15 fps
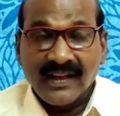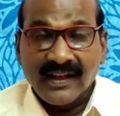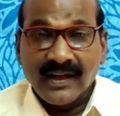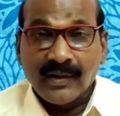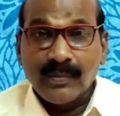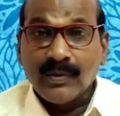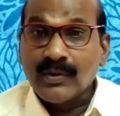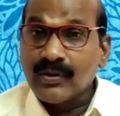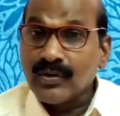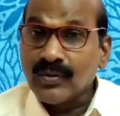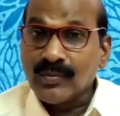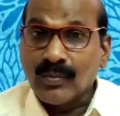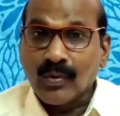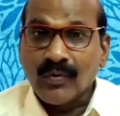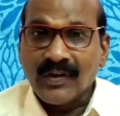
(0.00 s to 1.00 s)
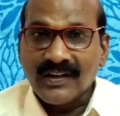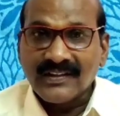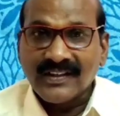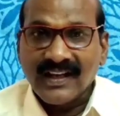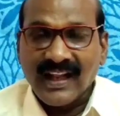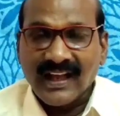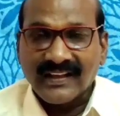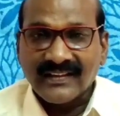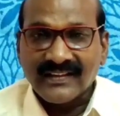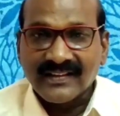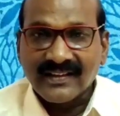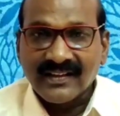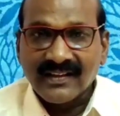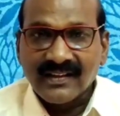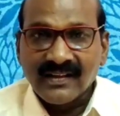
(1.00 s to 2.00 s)
is unable to move his
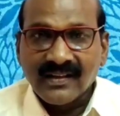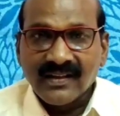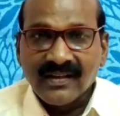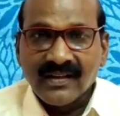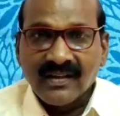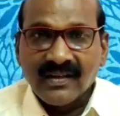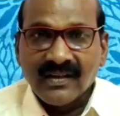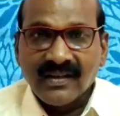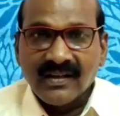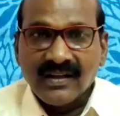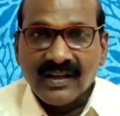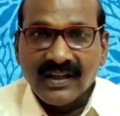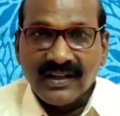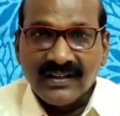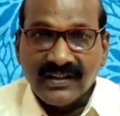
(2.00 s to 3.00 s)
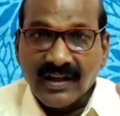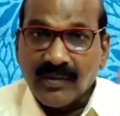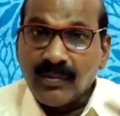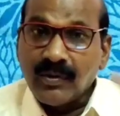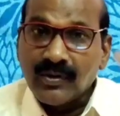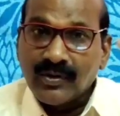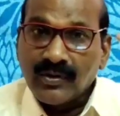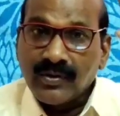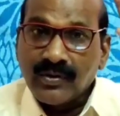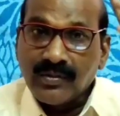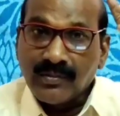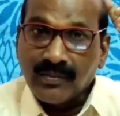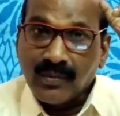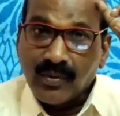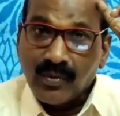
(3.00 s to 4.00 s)
legs. He is able
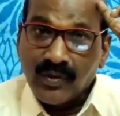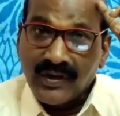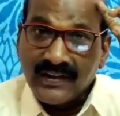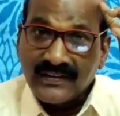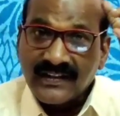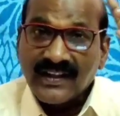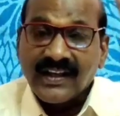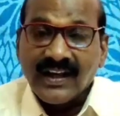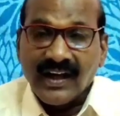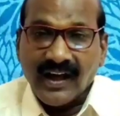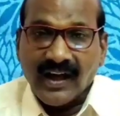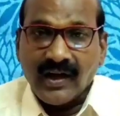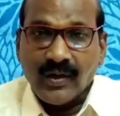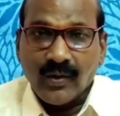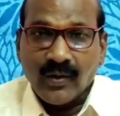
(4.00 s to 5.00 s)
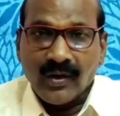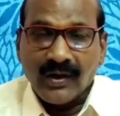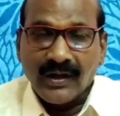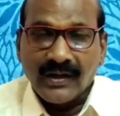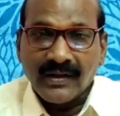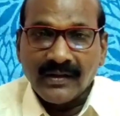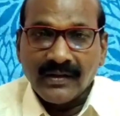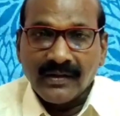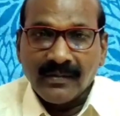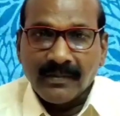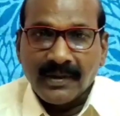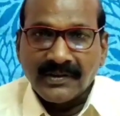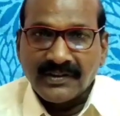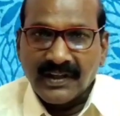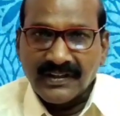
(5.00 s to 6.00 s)
to move his head only.
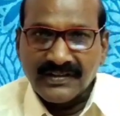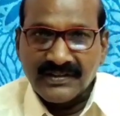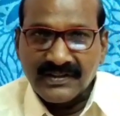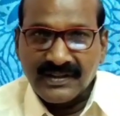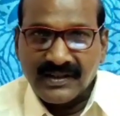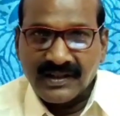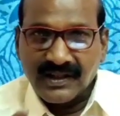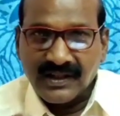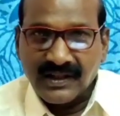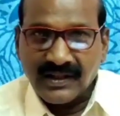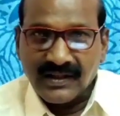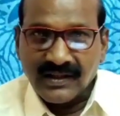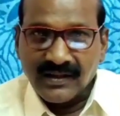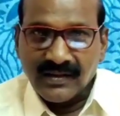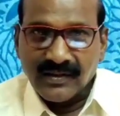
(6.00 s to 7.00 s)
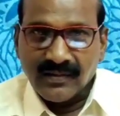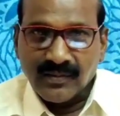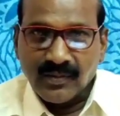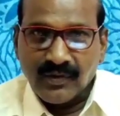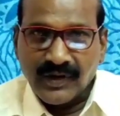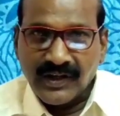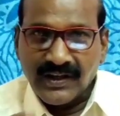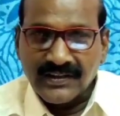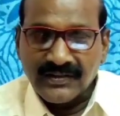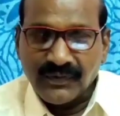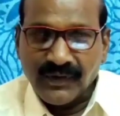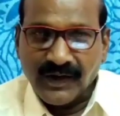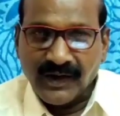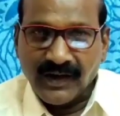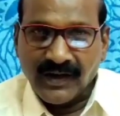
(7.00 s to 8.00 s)
By just moving his
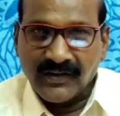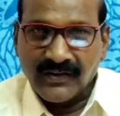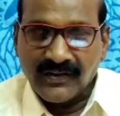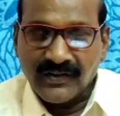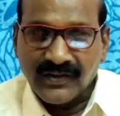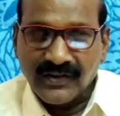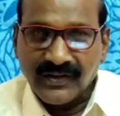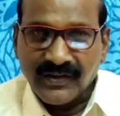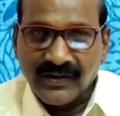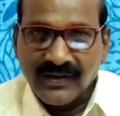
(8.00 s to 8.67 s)
fingers